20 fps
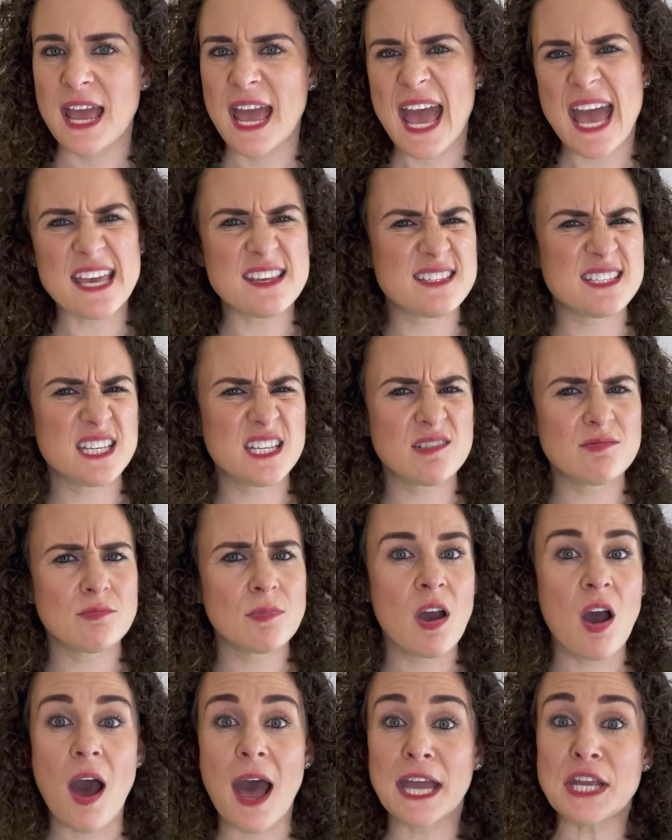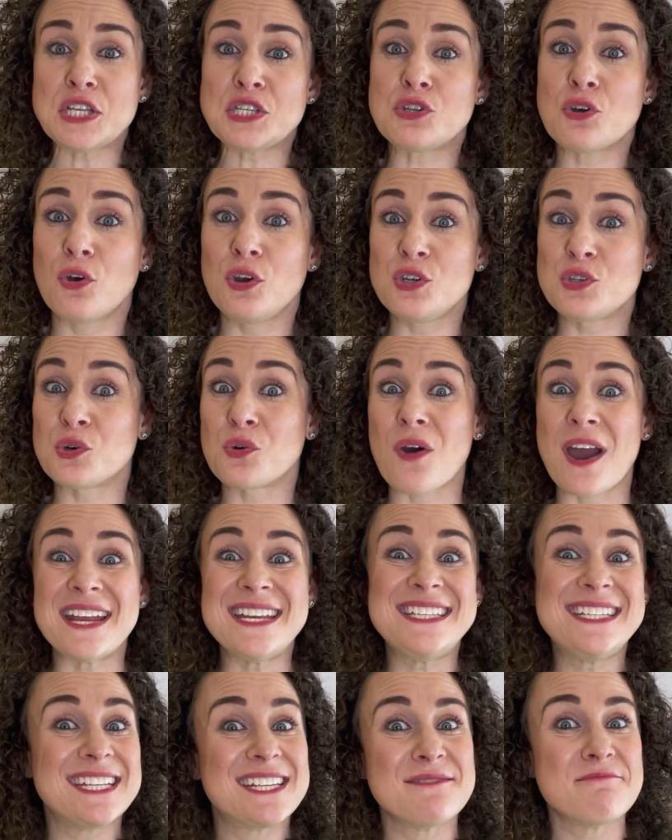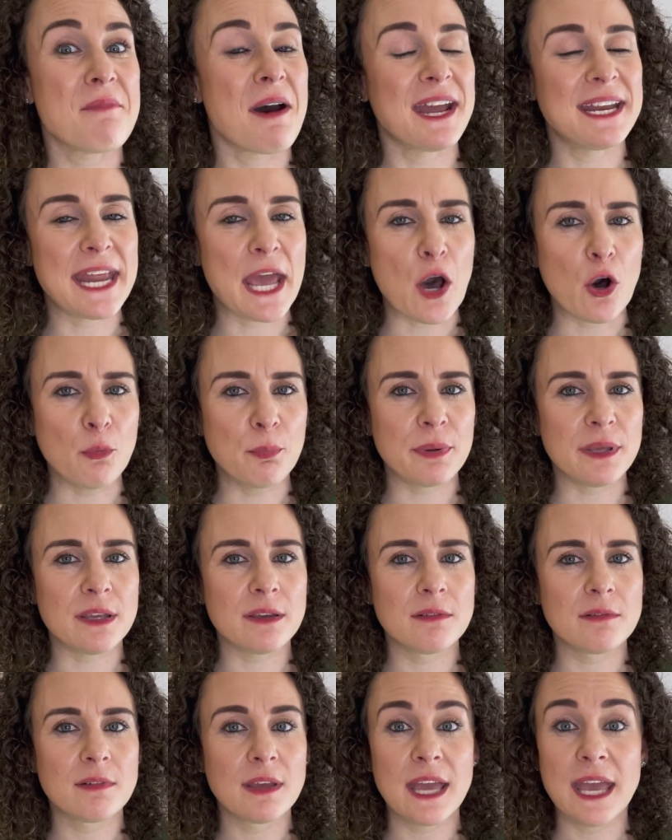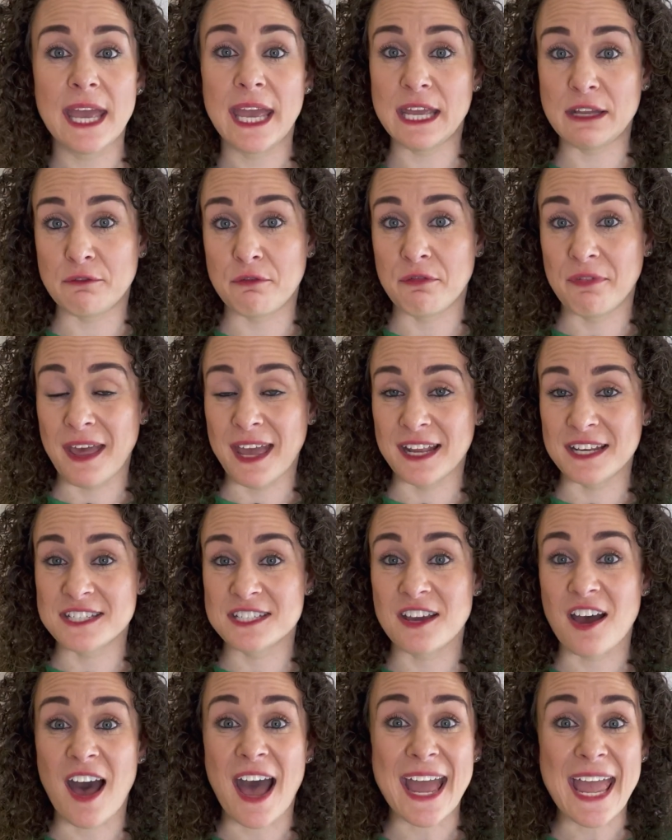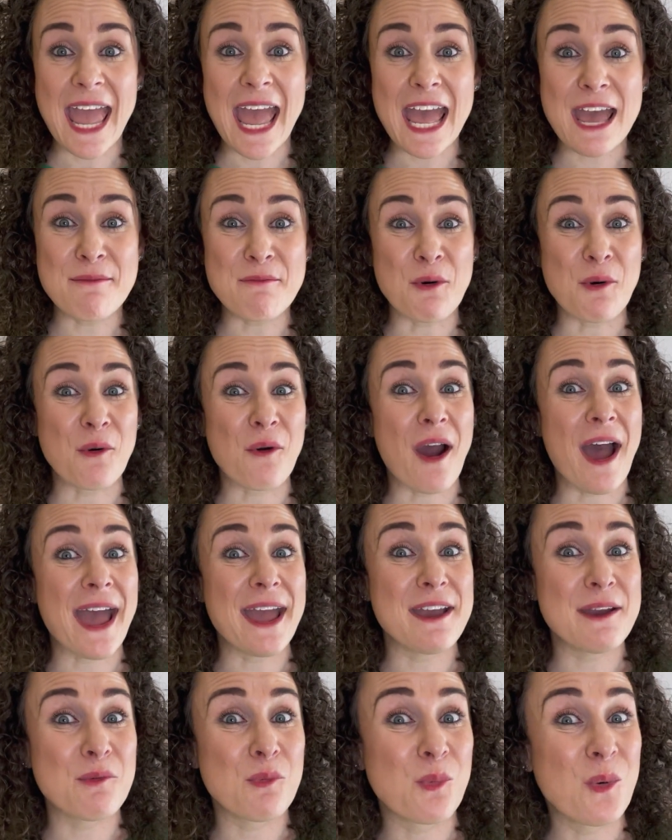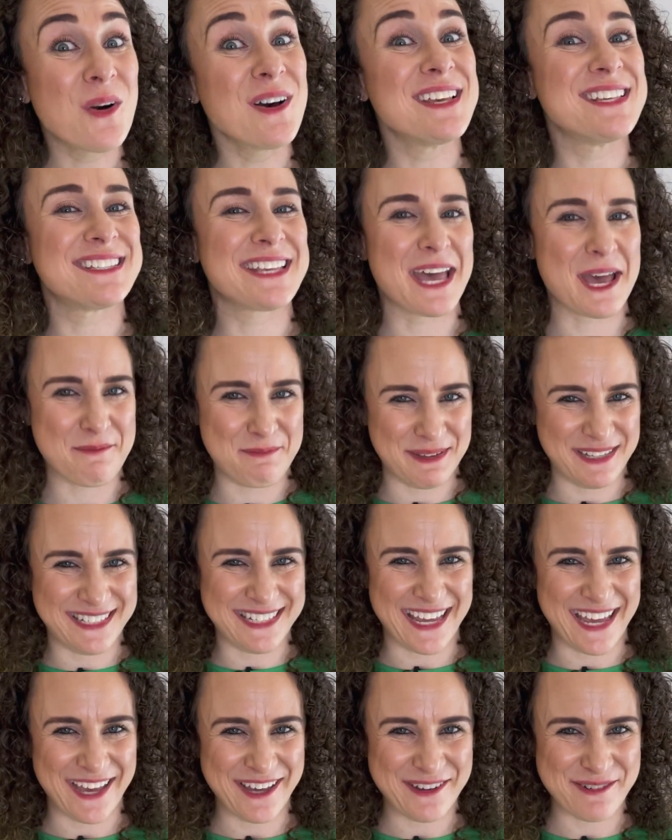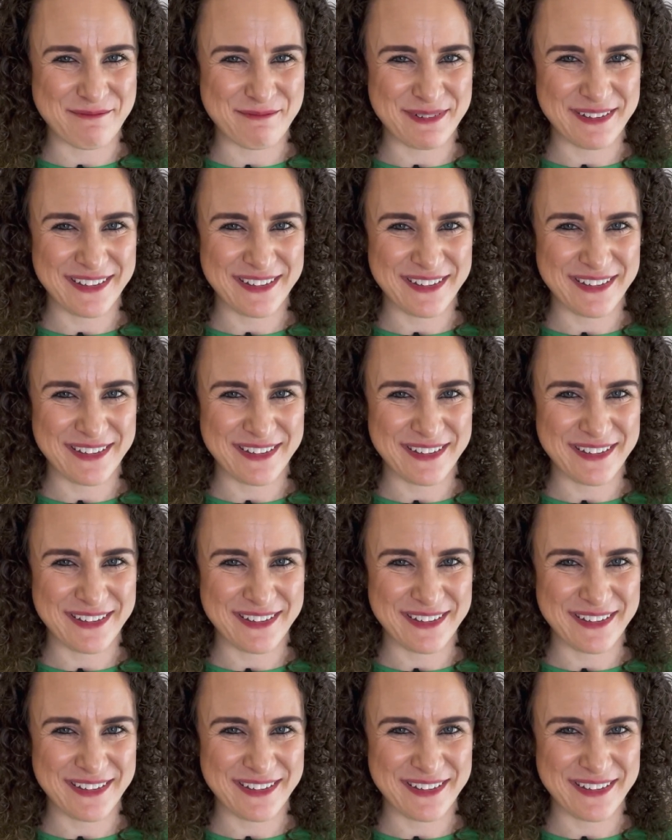as in, I don't or I didn't mind helping. In fact, I am or I was happy to help.